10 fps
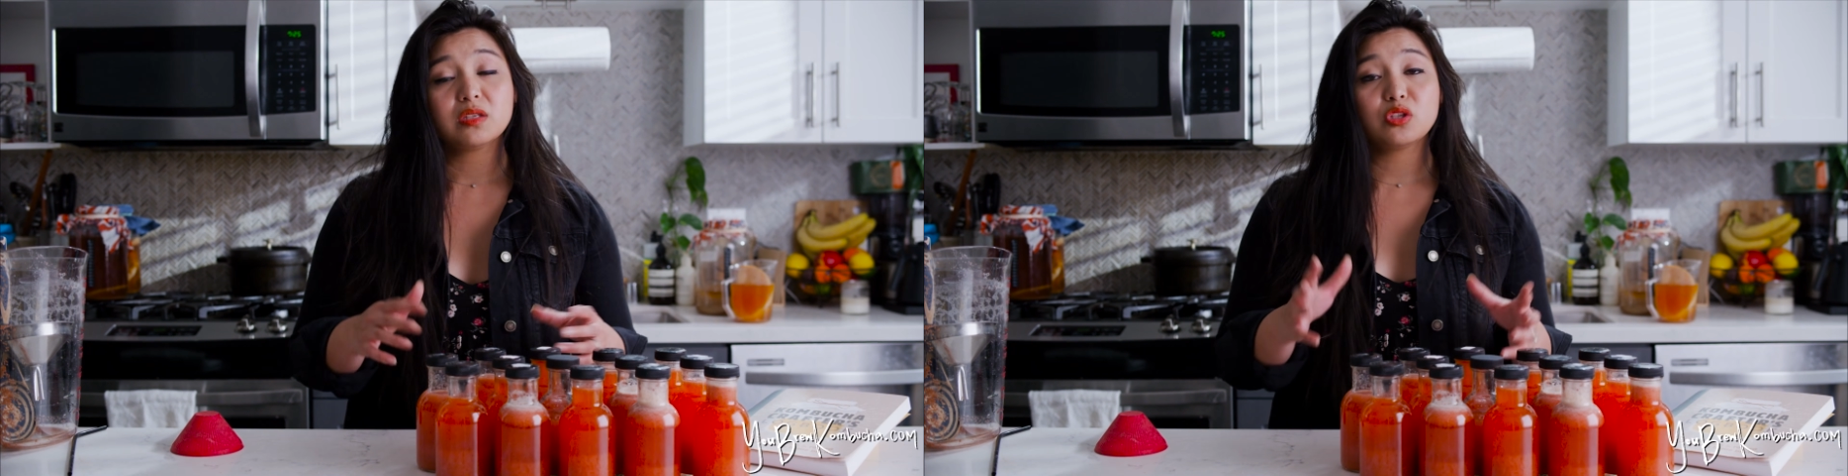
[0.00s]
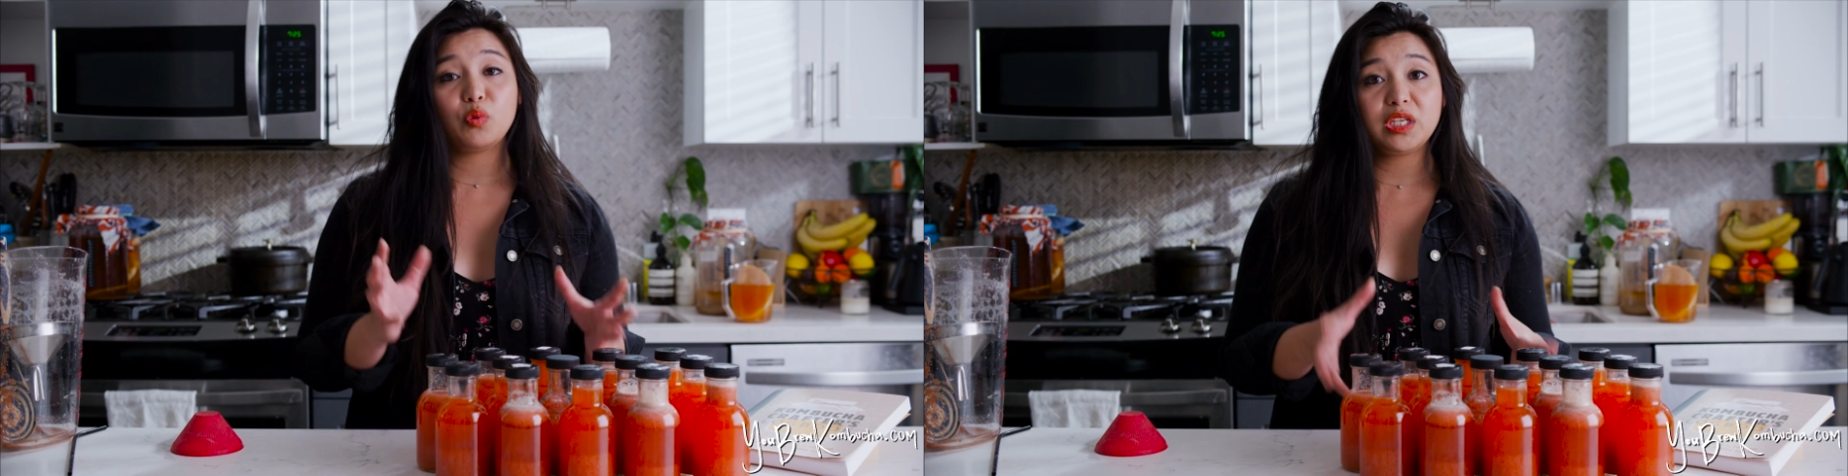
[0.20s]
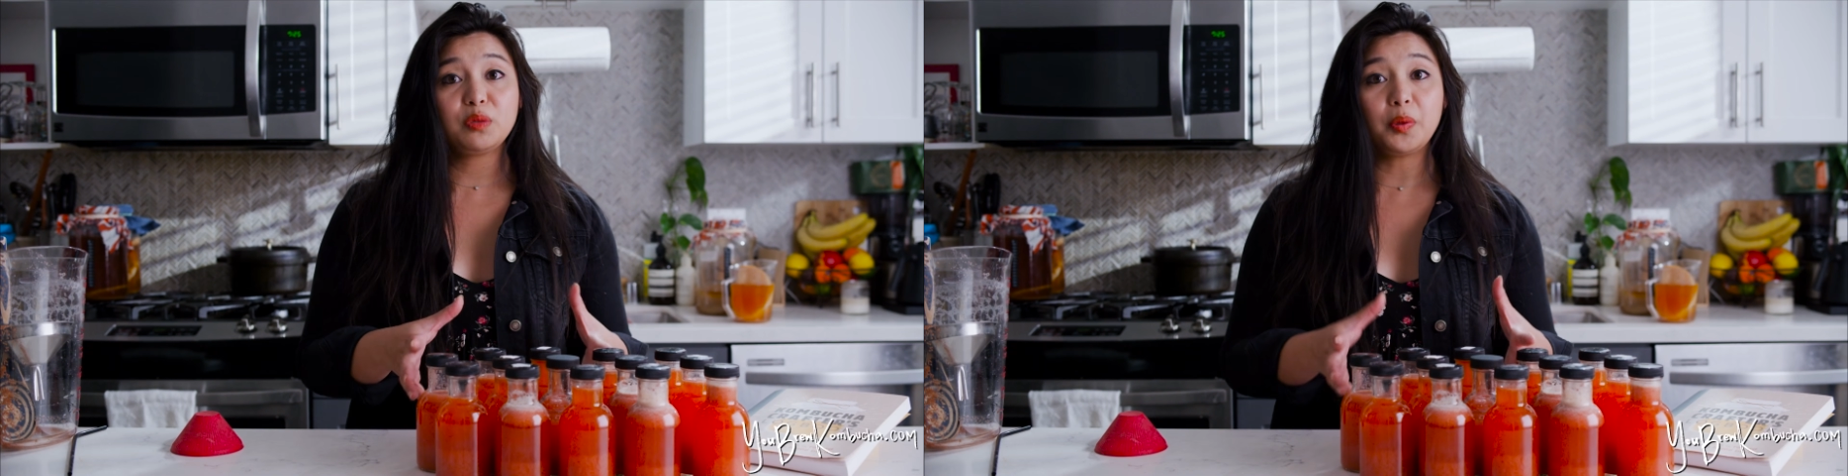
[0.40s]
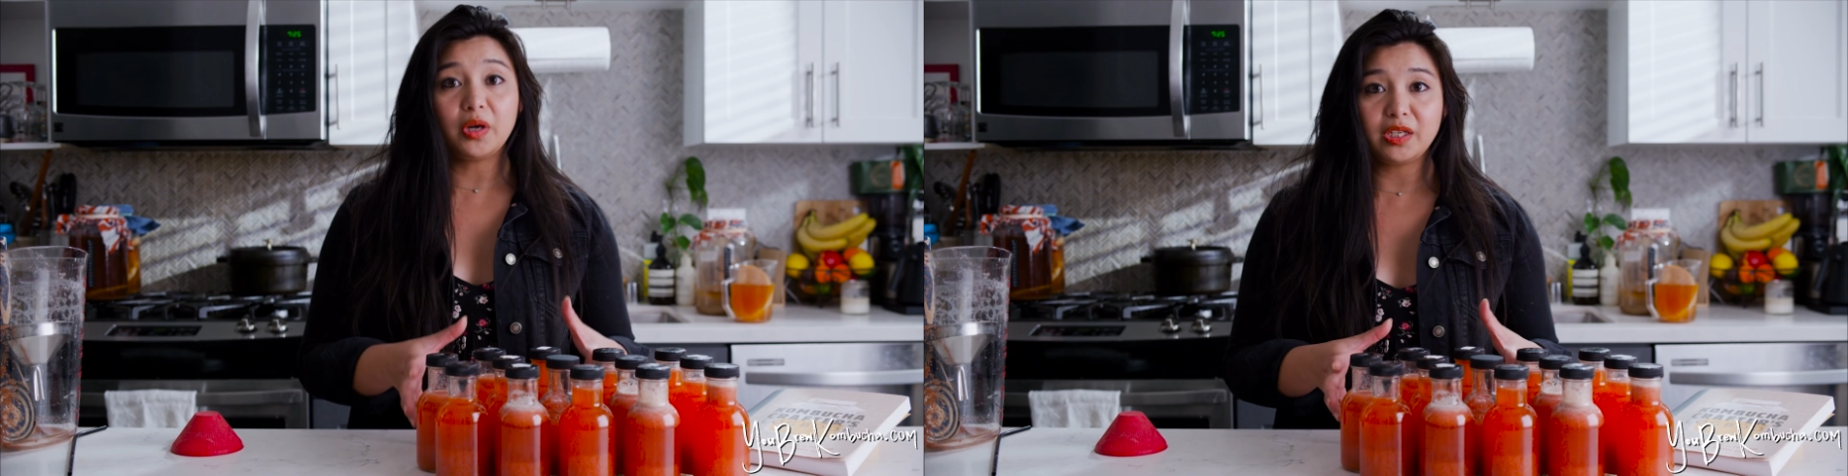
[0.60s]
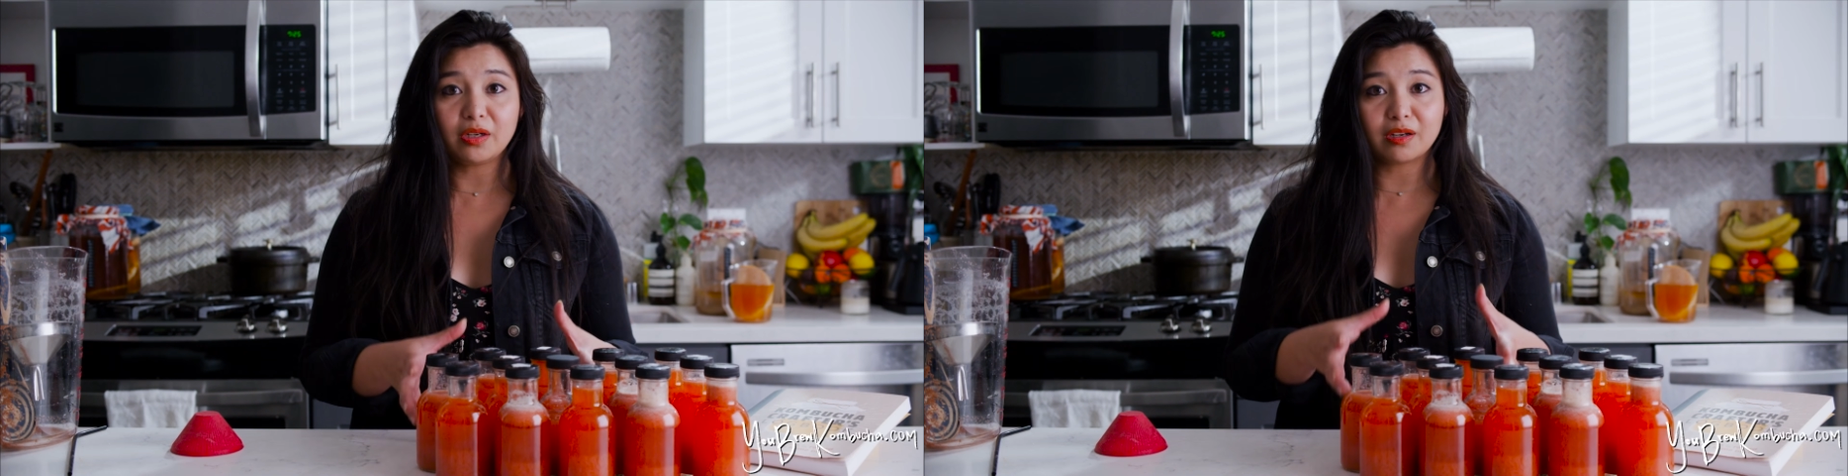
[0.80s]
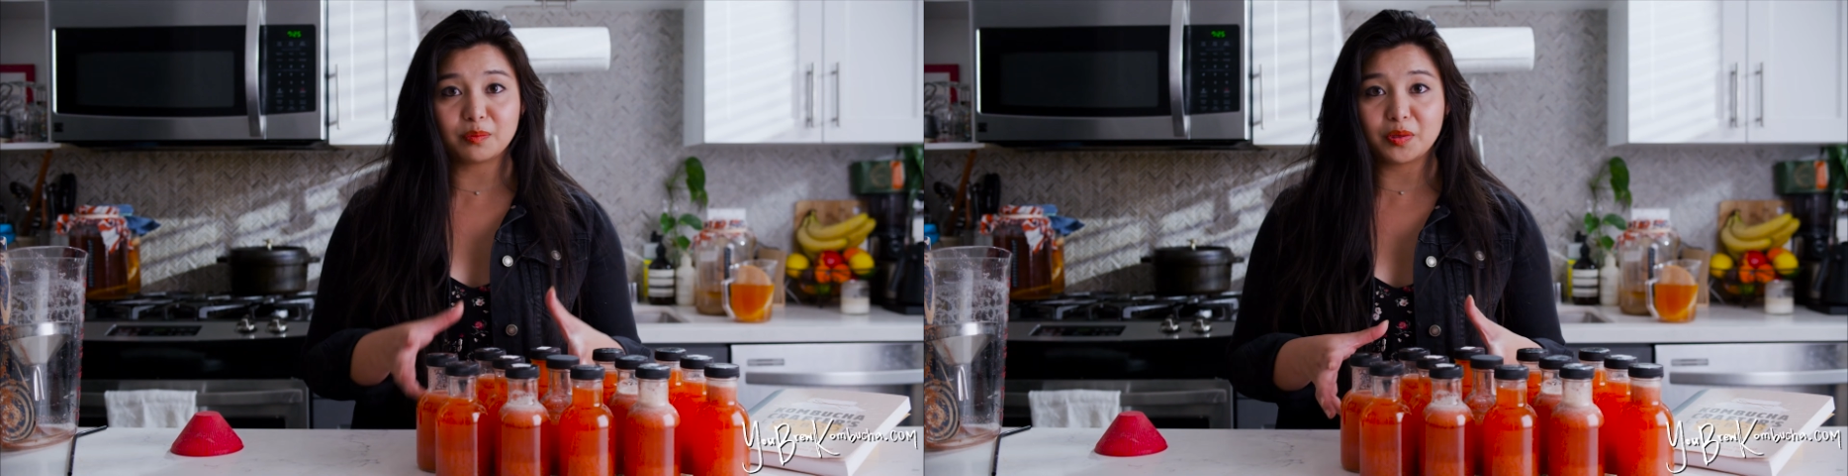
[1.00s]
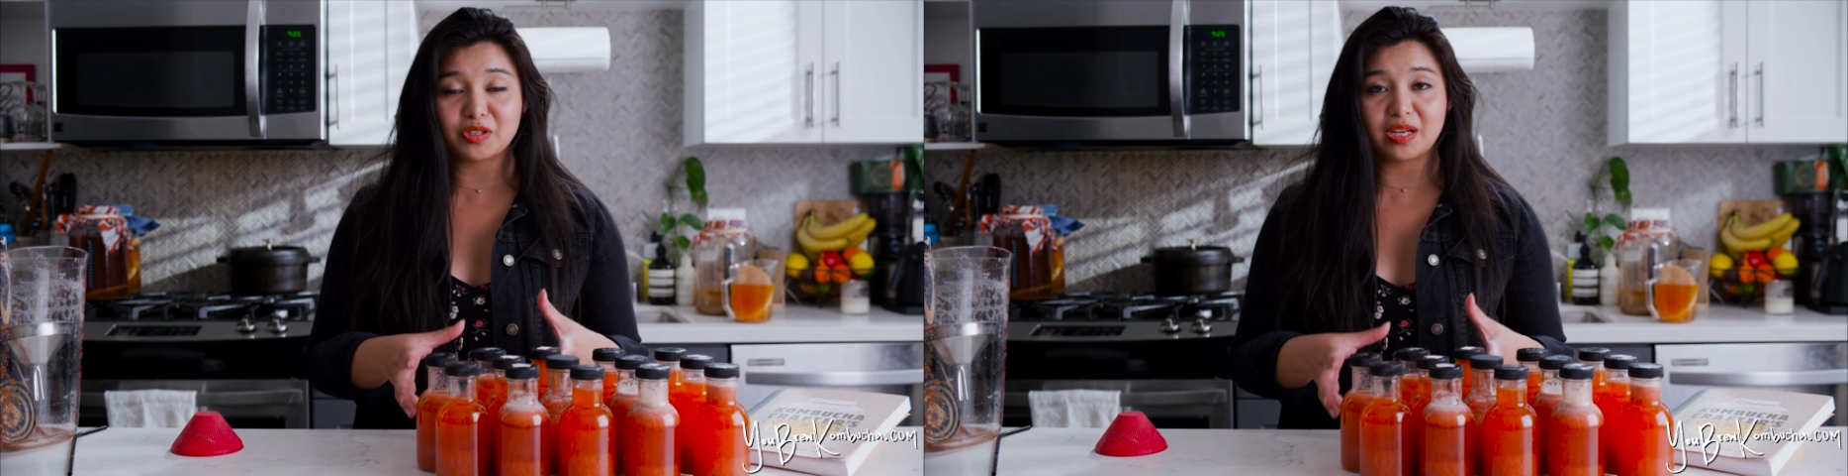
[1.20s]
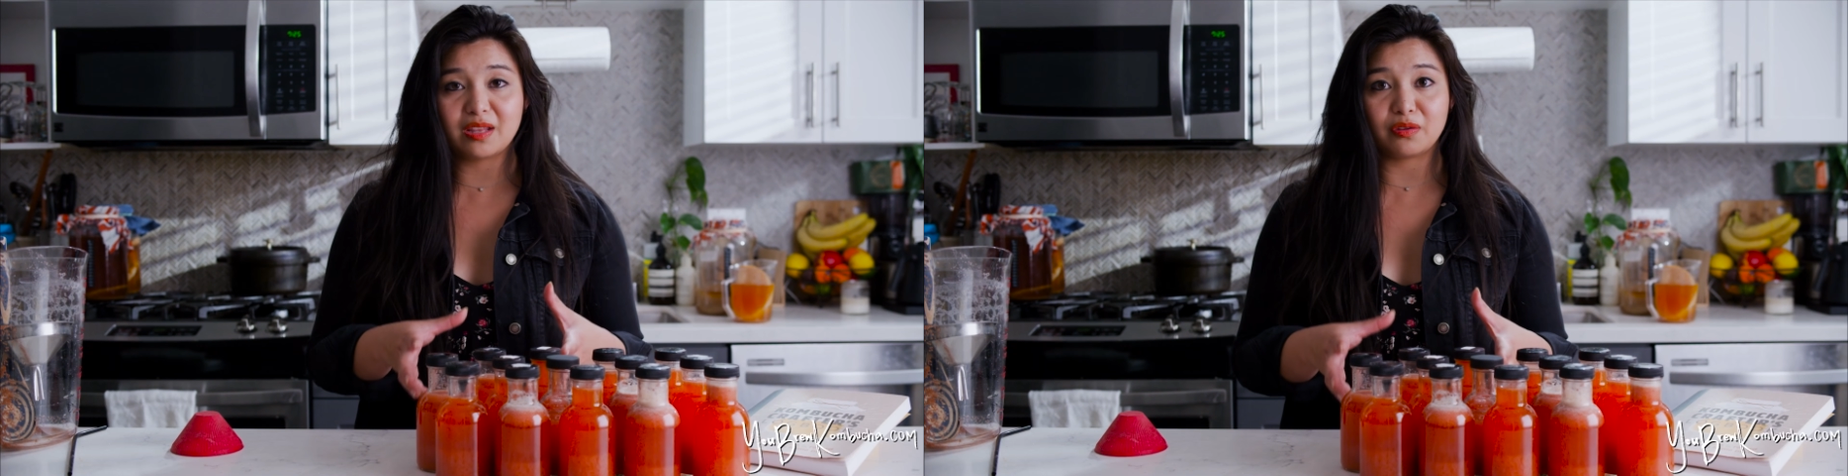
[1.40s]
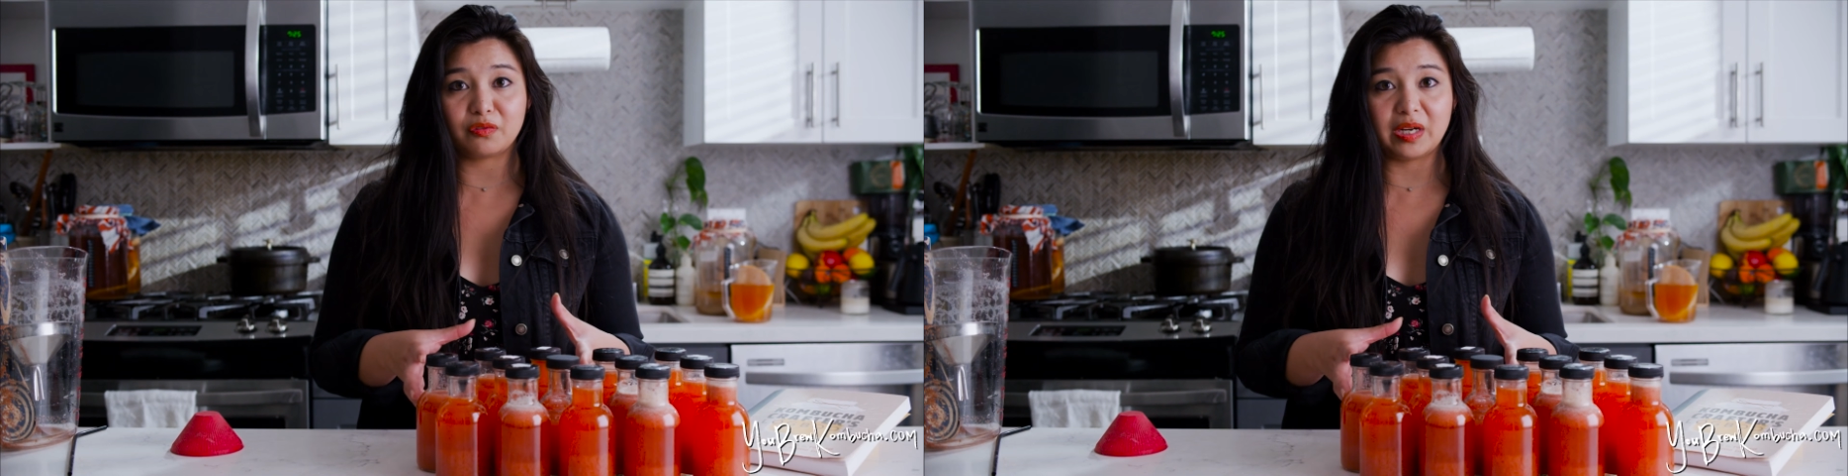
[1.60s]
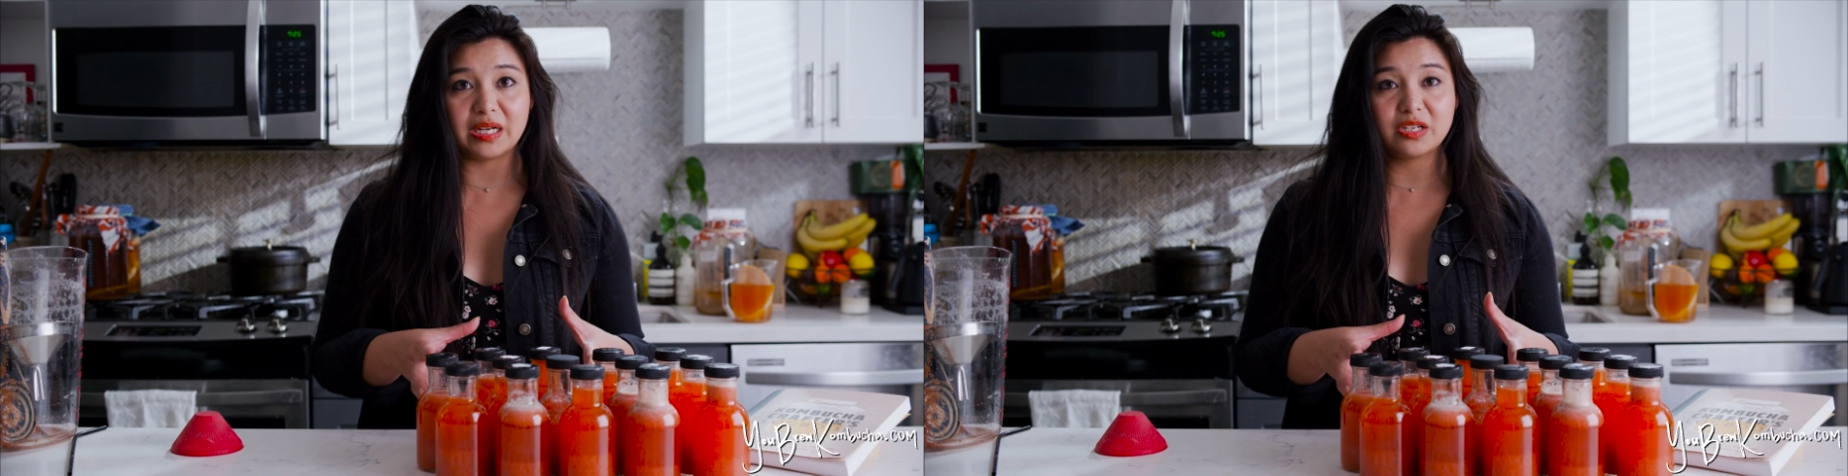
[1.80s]
So when you put your kombucha in the
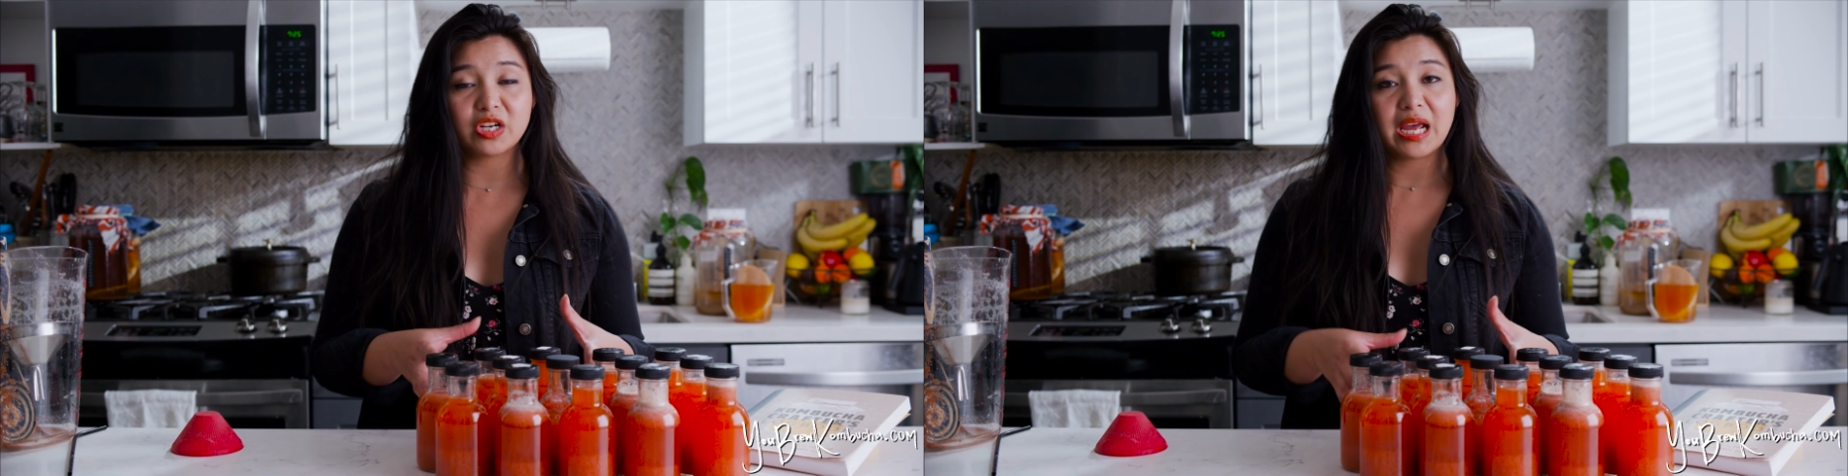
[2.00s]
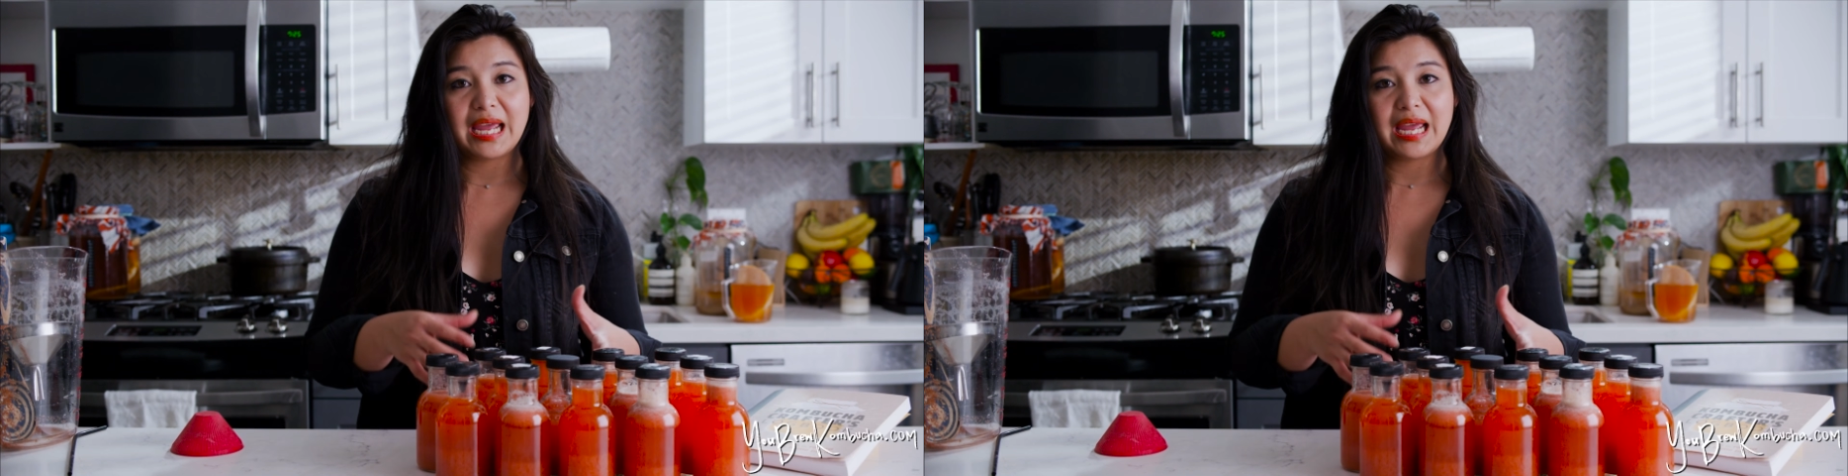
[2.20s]
fridge,